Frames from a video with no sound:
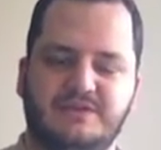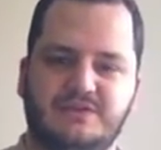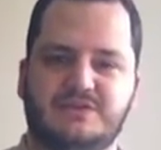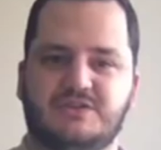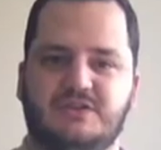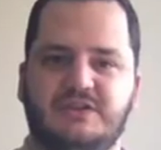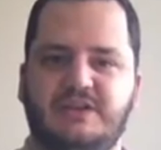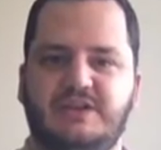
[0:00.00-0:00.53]

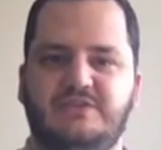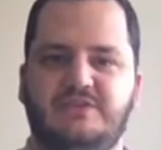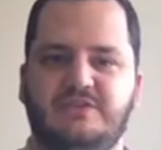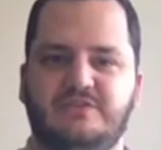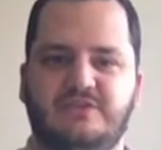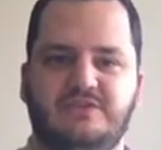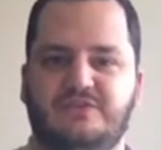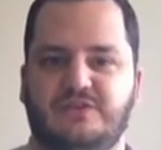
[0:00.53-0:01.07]
just leave
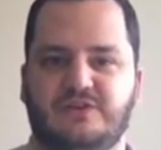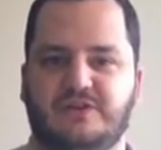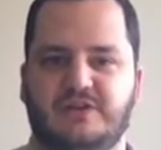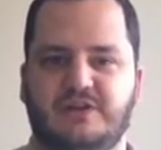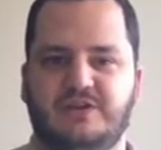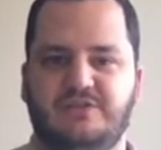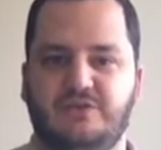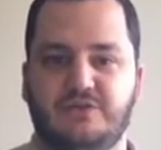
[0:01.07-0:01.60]
and feel,
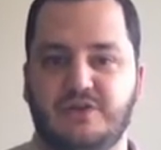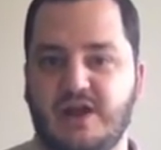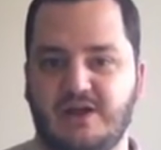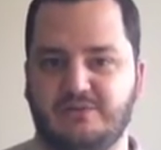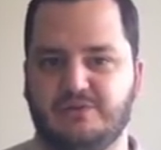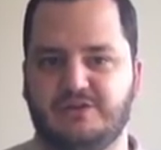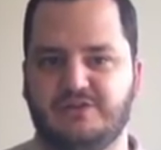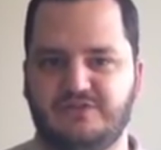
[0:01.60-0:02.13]
if you're
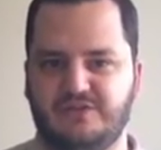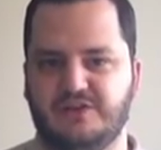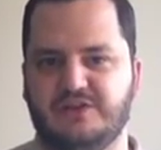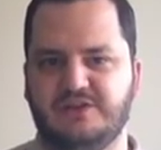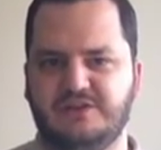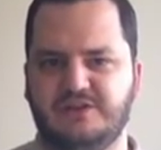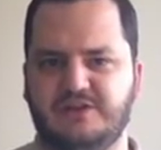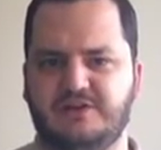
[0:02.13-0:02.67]
not really
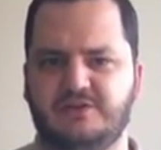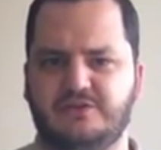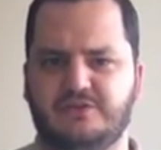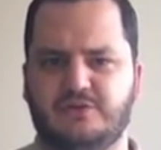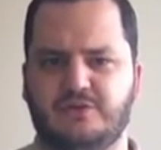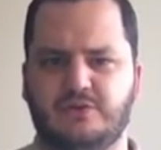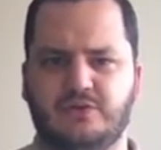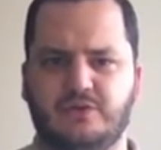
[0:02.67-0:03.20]
feeling it,
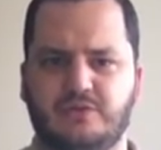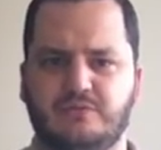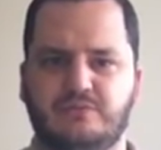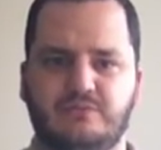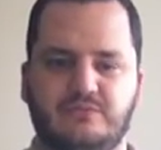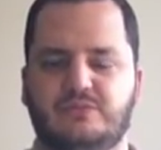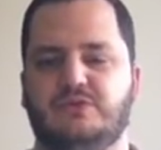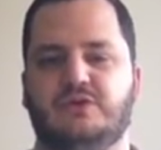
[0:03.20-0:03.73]
or
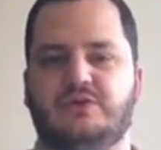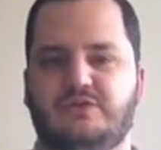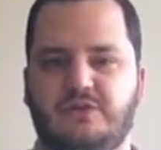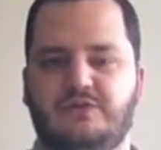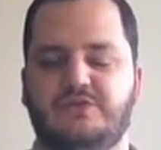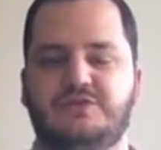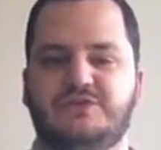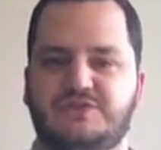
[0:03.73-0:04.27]

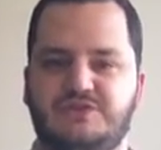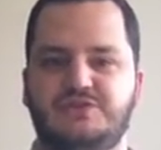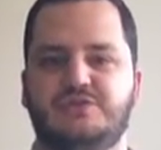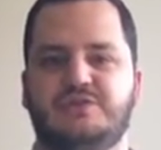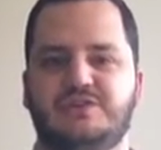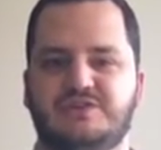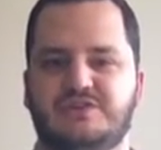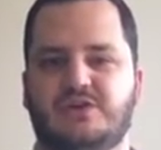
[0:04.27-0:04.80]
if you're just
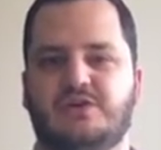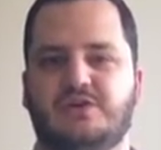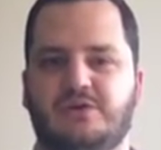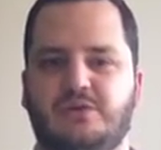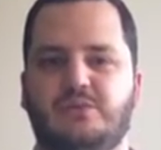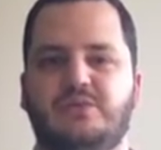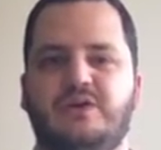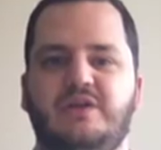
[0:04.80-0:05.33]
doing this all on
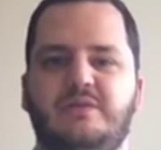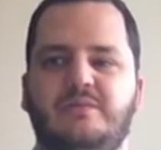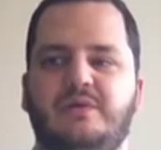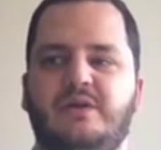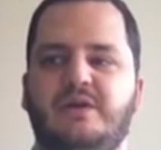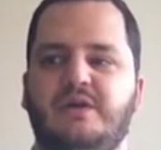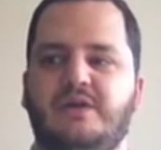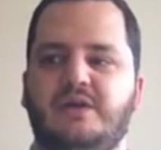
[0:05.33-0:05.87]
a whim,
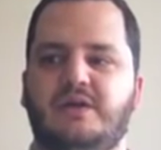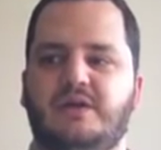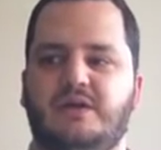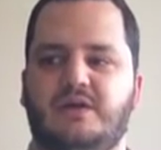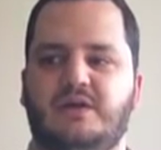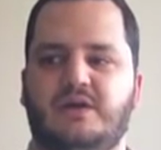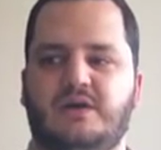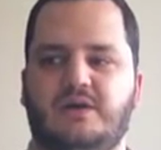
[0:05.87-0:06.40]

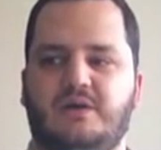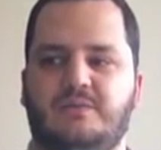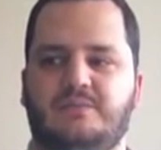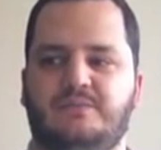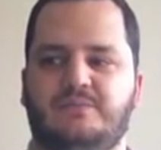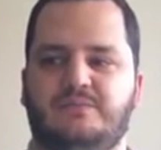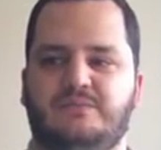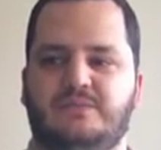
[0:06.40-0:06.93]

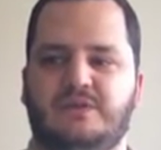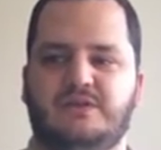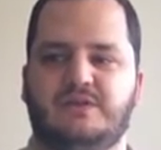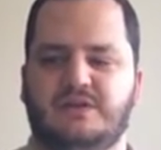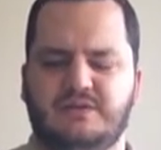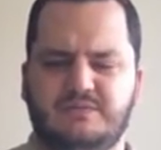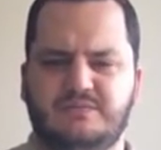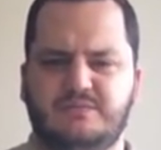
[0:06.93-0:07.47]

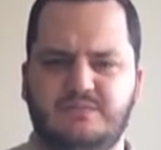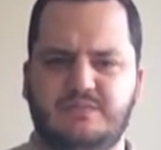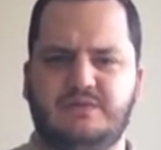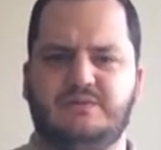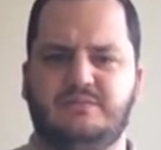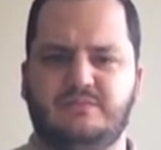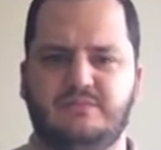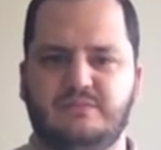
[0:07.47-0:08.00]

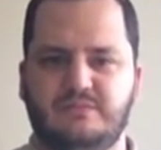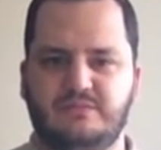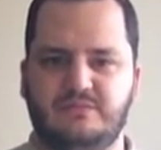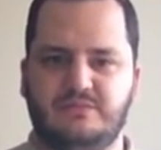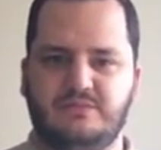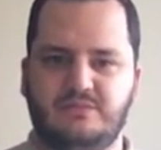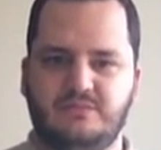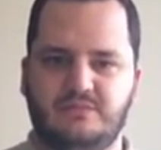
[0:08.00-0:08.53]

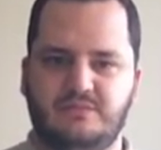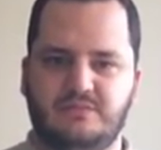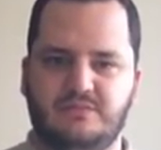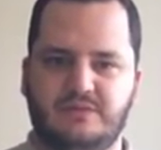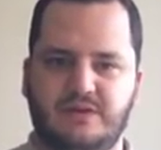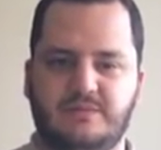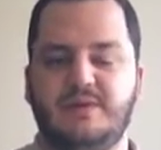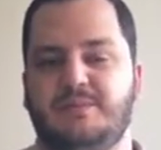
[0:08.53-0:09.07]

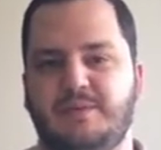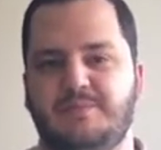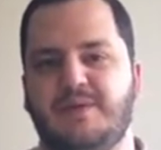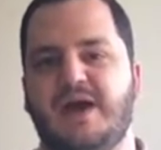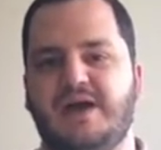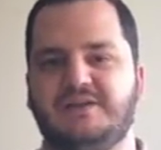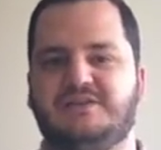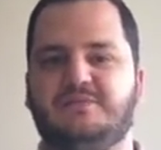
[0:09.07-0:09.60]
it may be
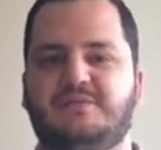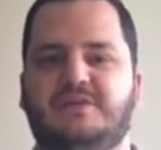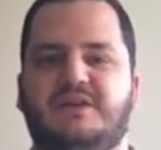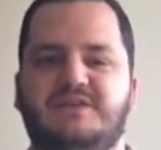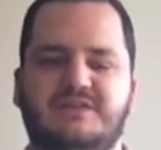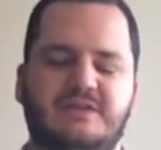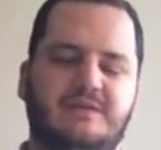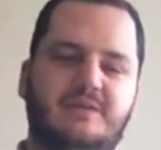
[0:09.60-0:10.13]
bad
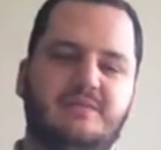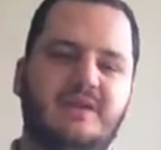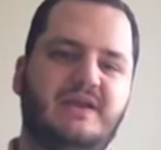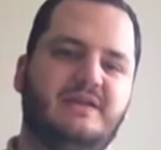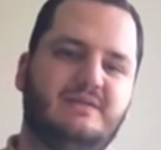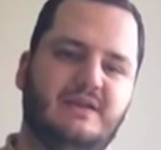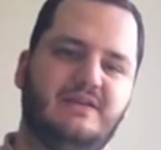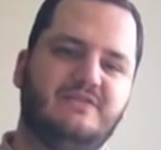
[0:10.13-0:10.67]
because it
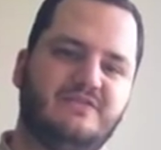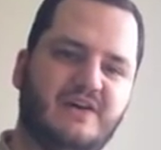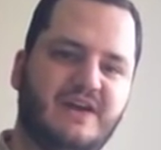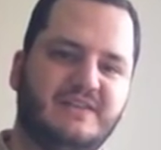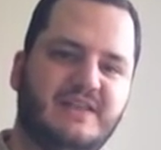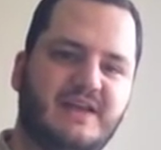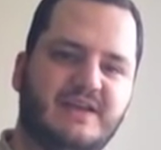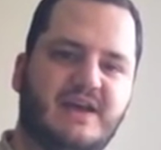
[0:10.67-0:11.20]
may
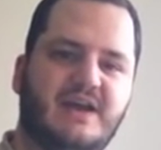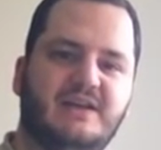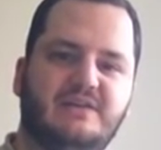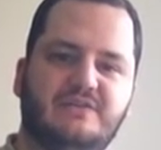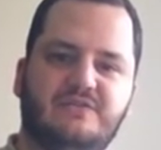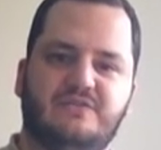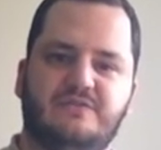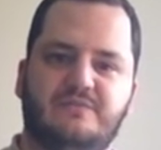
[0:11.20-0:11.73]
invite that kind
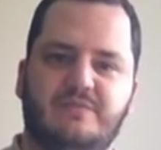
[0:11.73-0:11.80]
of